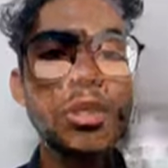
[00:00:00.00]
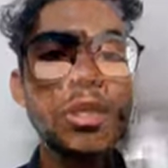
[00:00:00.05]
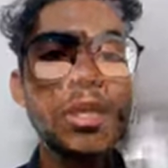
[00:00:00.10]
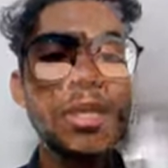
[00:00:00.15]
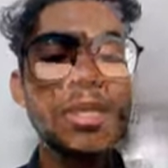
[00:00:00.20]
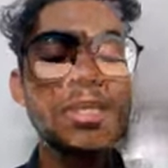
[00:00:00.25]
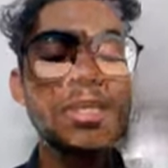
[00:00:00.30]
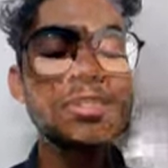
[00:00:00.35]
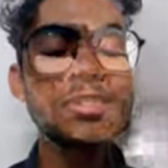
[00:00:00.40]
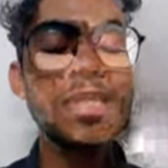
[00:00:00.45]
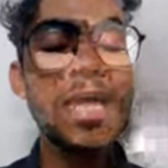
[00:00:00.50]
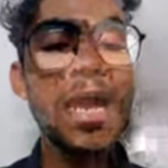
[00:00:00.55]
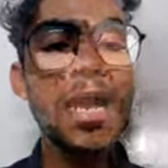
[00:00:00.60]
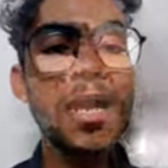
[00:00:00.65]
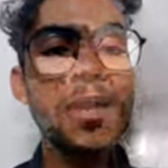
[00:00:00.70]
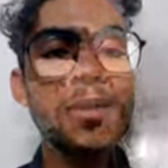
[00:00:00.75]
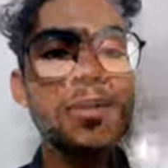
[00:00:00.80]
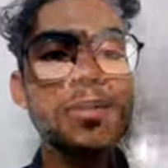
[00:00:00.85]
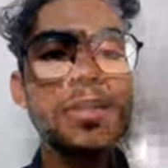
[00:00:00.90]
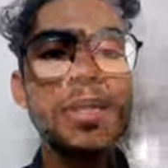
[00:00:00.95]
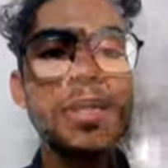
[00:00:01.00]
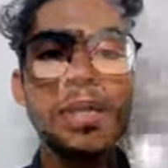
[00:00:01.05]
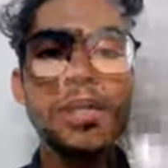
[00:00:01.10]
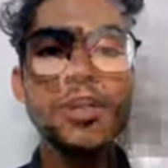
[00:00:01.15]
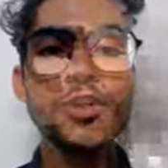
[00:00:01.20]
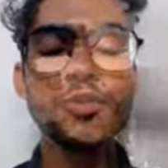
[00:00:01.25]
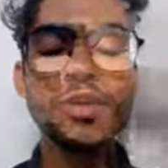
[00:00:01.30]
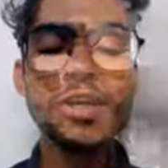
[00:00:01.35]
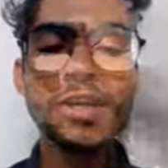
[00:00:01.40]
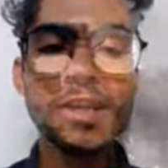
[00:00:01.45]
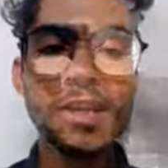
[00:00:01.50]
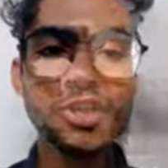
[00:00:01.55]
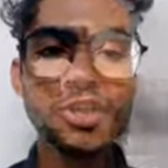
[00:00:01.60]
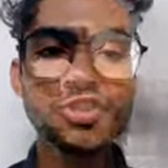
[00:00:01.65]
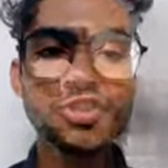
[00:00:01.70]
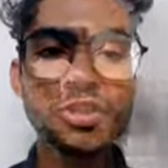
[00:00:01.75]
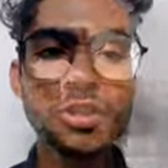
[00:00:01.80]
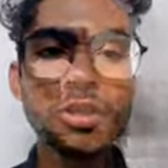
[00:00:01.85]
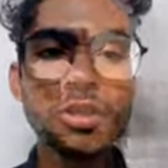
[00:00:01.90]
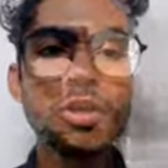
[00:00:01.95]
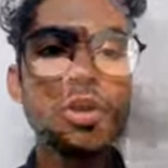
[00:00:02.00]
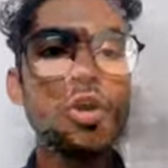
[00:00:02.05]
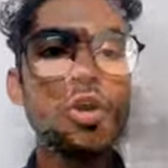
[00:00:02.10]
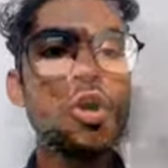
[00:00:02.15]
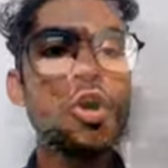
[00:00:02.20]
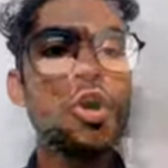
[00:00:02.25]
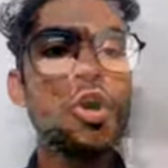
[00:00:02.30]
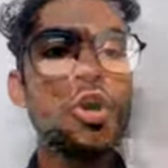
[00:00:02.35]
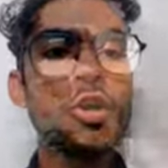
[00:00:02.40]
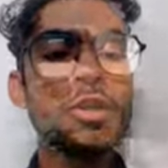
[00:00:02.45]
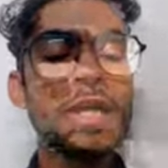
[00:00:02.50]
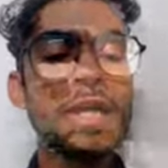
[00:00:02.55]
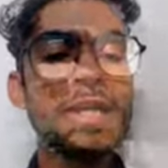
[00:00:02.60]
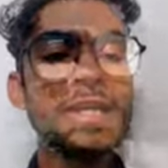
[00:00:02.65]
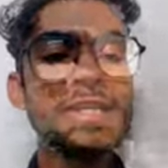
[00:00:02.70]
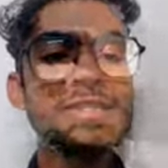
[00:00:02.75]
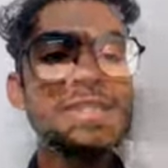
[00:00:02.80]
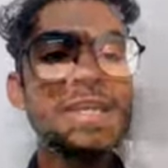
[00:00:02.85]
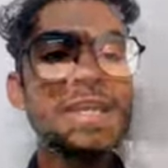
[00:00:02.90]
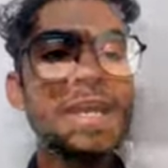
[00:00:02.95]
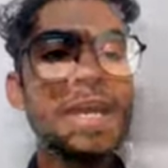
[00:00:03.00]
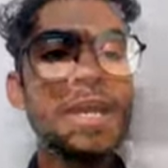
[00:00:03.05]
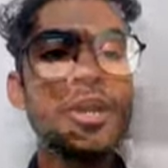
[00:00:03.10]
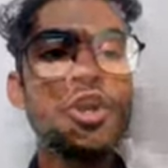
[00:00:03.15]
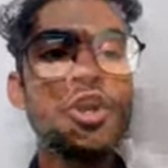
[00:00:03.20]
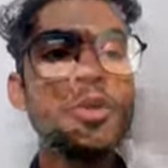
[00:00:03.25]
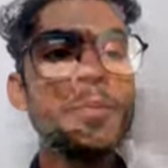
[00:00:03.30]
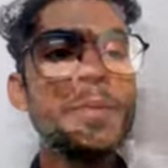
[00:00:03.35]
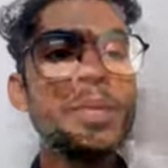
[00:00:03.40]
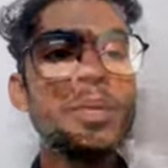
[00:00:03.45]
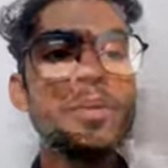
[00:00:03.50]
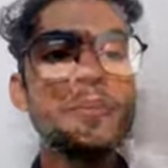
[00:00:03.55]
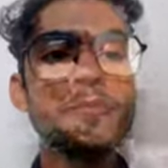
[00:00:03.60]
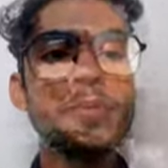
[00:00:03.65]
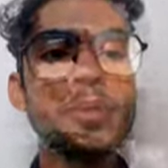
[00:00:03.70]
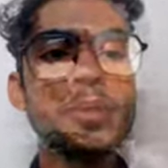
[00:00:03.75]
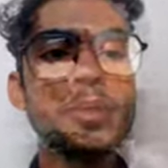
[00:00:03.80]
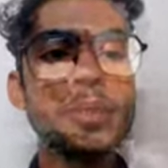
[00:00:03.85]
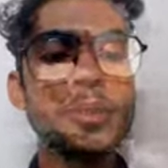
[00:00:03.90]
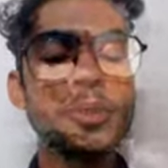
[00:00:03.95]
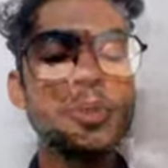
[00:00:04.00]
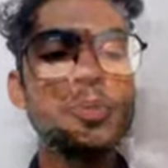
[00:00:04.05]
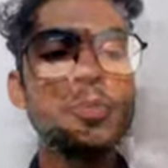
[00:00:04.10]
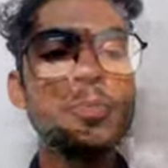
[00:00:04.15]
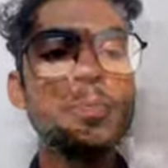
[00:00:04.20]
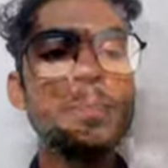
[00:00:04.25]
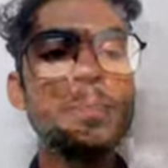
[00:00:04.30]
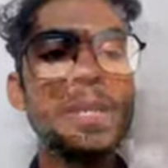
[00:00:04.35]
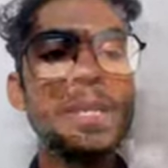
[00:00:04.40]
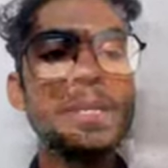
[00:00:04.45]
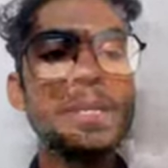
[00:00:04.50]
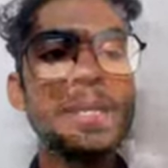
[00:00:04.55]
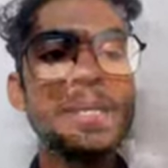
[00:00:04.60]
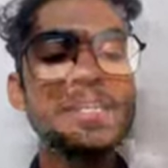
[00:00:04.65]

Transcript: is that they are unidirectional or that is they cannot be converted to plain text